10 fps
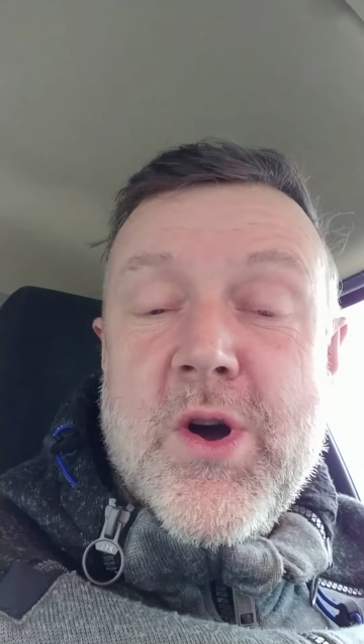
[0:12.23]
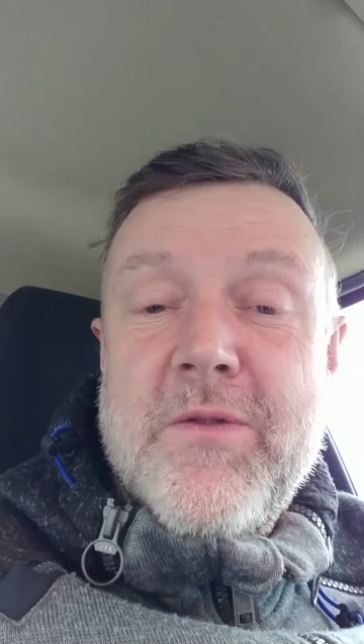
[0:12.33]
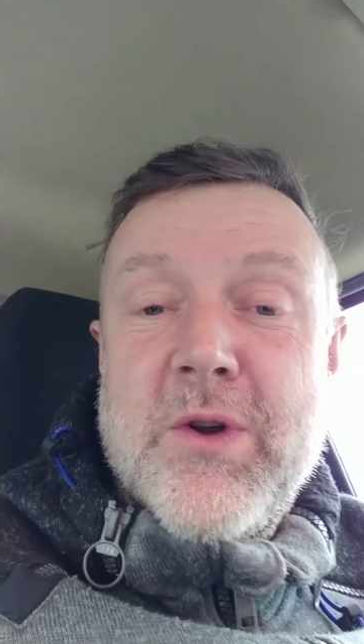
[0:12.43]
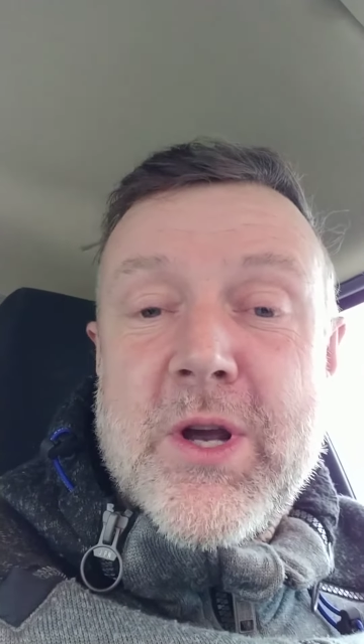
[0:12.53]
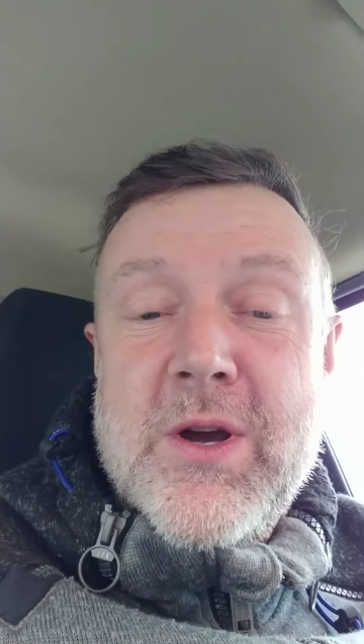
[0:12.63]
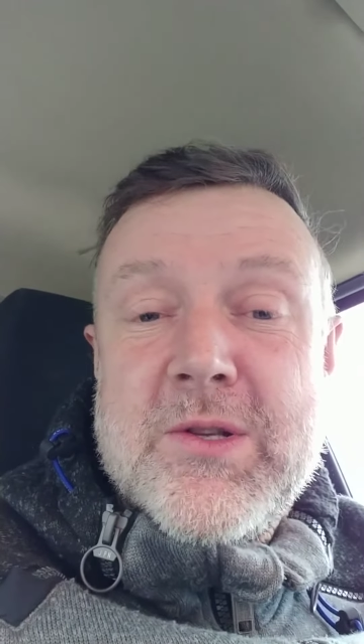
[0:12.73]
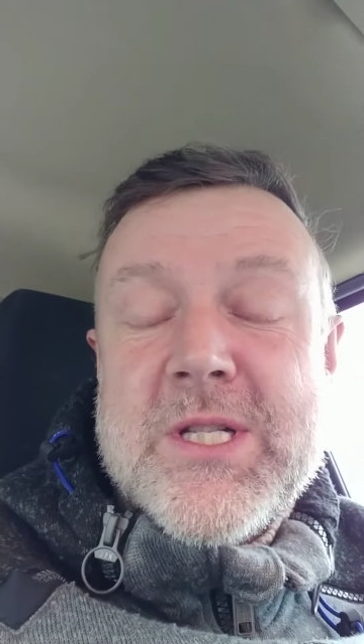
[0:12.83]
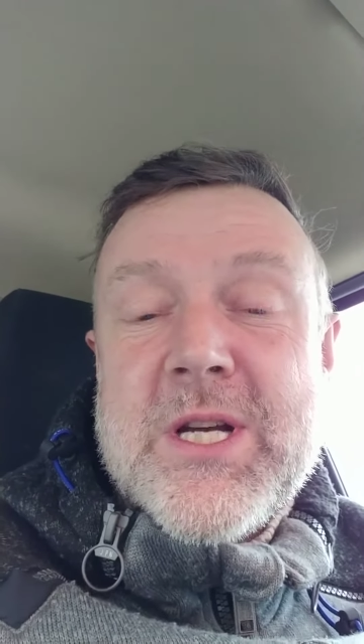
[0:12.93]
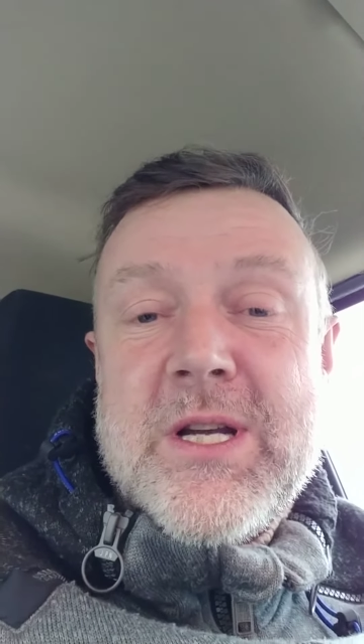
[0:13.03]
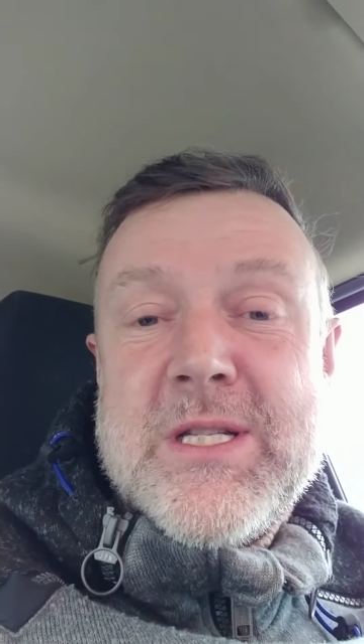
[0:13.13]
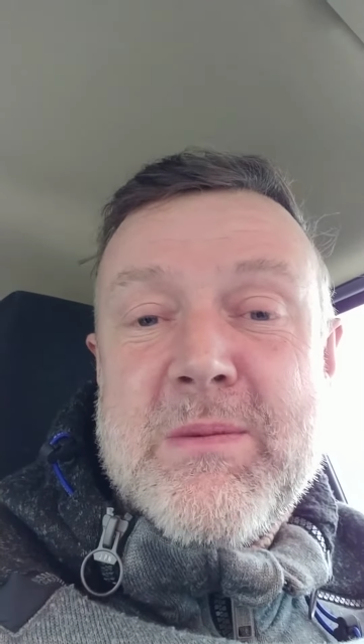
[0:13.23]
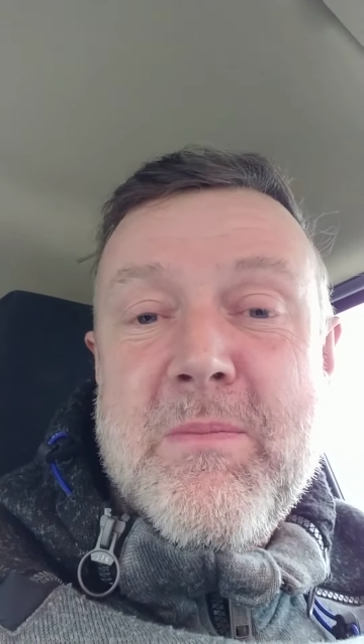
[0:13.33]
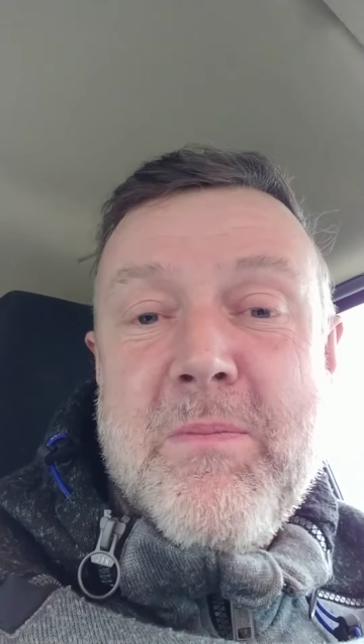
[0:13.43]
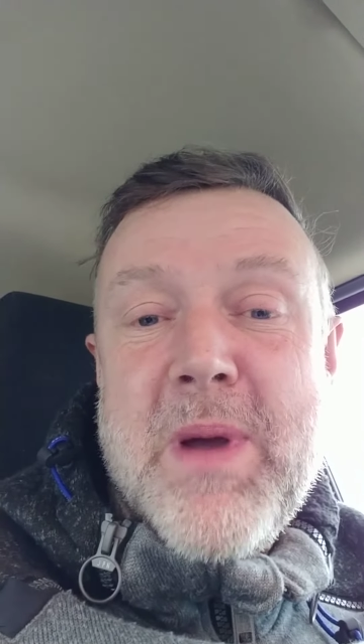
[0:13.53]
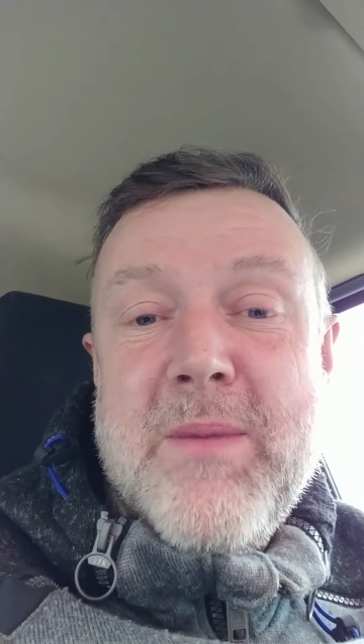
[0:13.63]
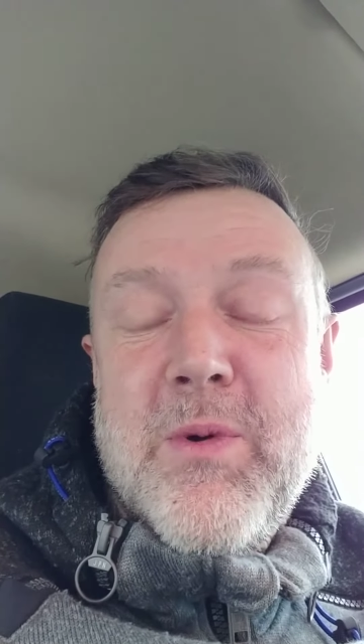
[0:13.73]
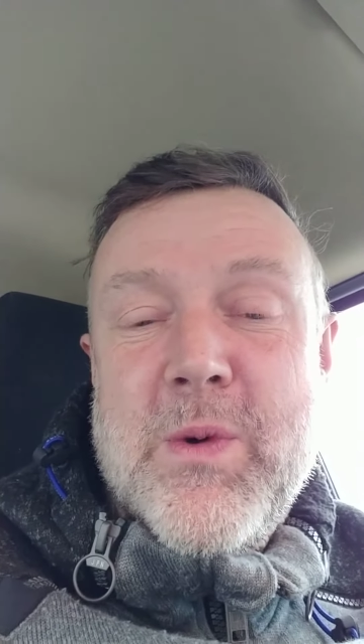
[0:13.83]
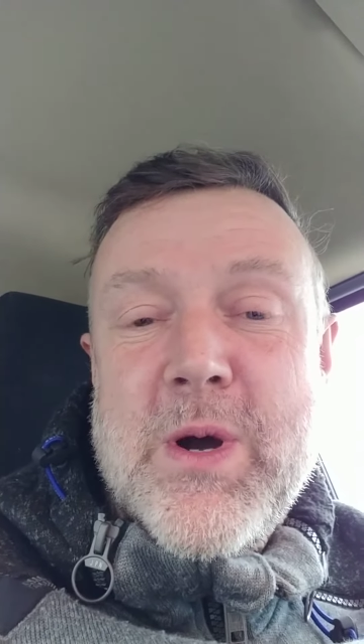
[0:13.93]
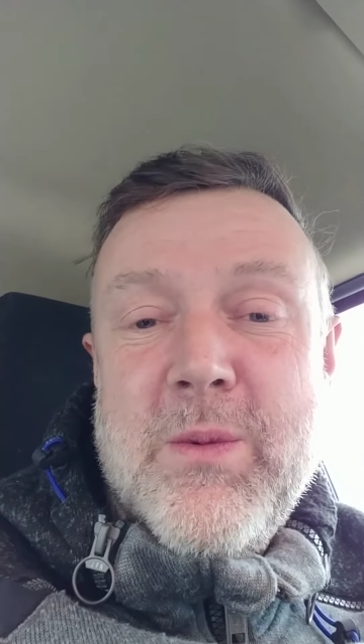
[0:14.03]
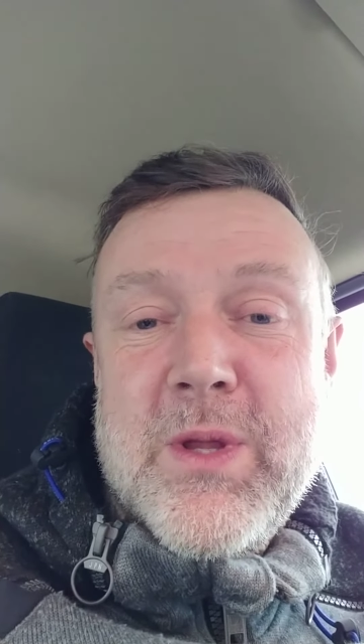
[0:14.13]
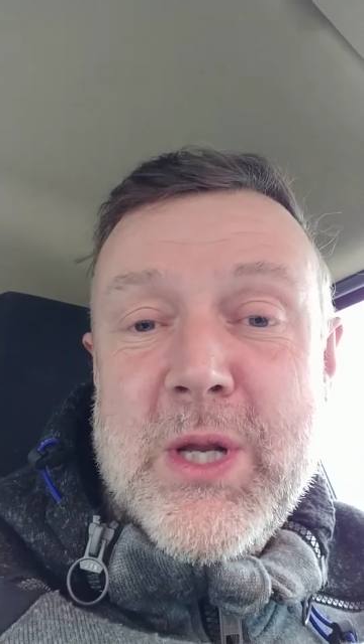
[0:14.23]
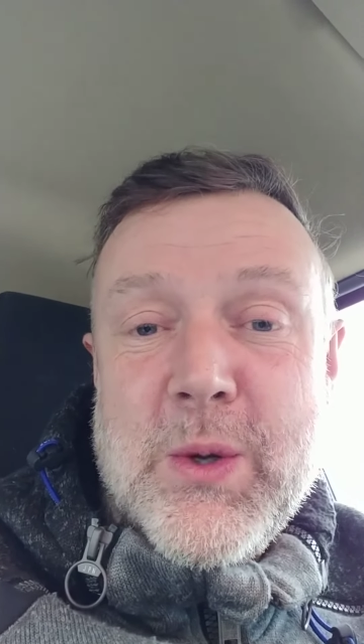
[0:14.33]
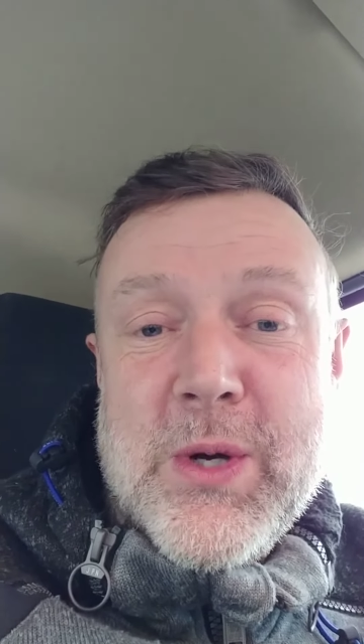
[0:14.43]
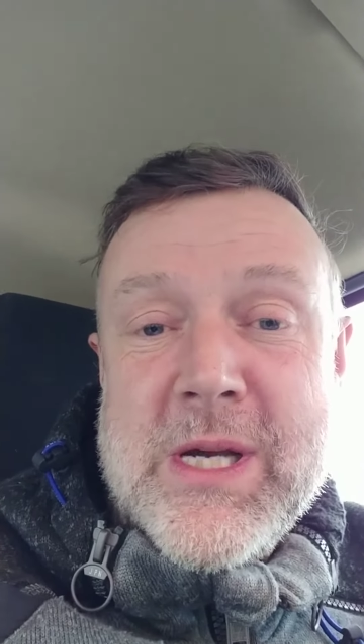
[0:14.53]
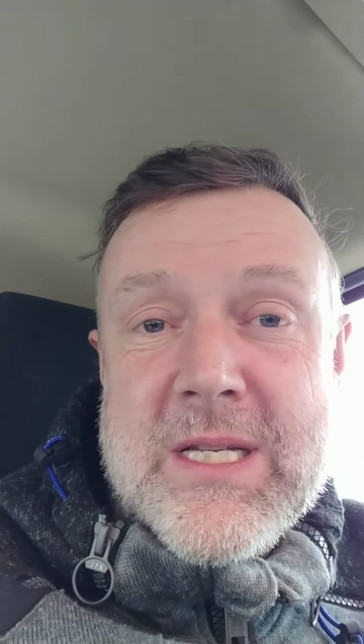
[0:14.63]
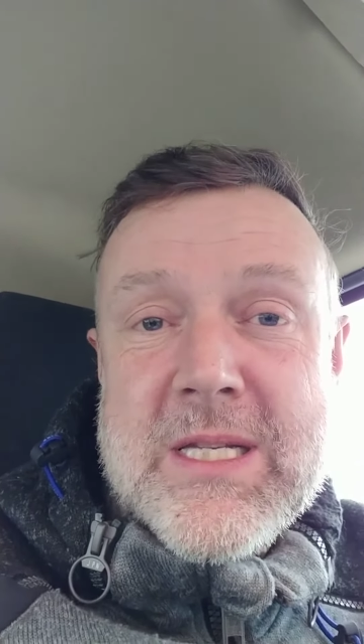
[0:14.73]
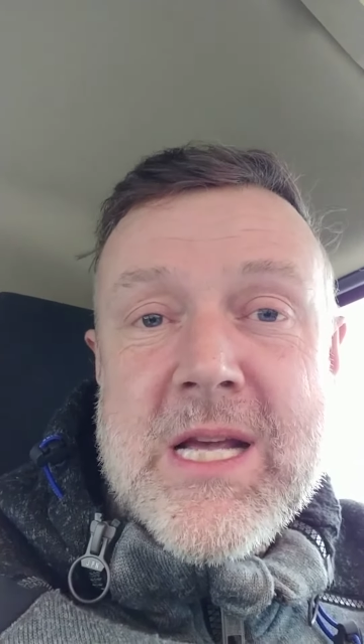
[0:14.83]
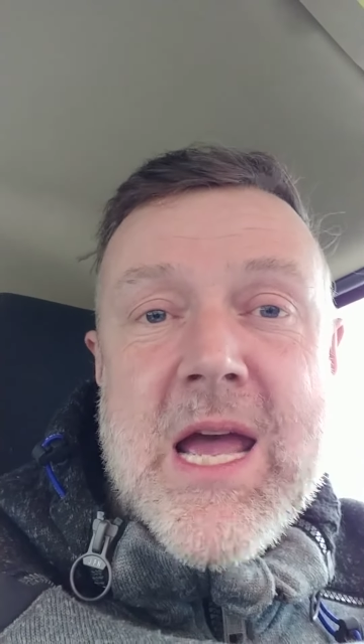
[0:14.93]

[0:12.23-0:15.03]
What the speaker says: I've got to go and sign some paperwork with the lawyers.